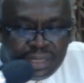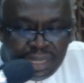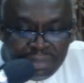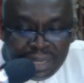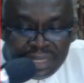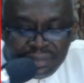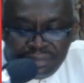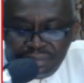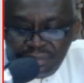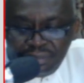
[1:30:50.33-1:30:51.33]
a man
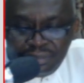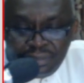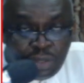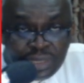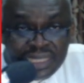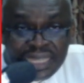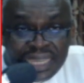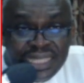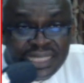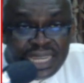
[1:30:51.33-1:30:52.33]
because it's
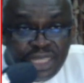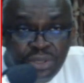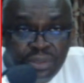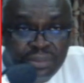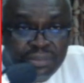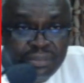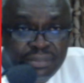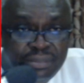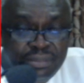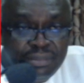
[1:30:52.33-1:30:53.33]
against nature.
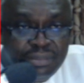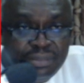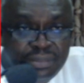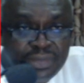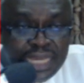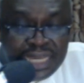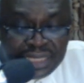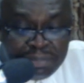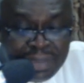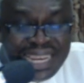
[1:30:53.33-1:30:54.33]

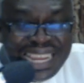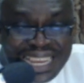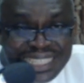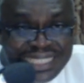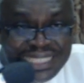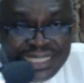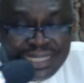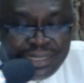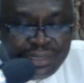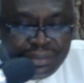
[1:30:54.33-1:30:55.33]
It's male
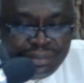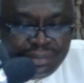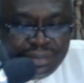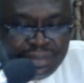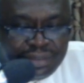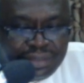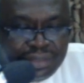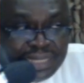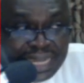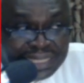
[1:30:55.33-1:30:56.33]
entity
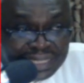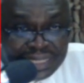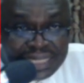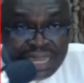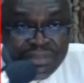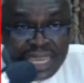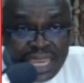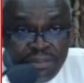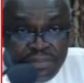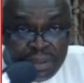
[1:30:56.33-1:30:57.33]
that deserves
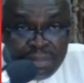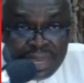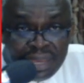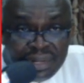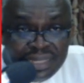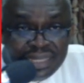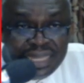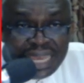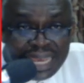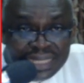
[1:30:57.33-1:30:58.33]
a female
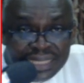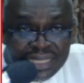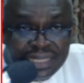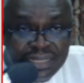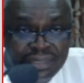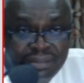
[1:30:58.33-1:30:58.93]
entity.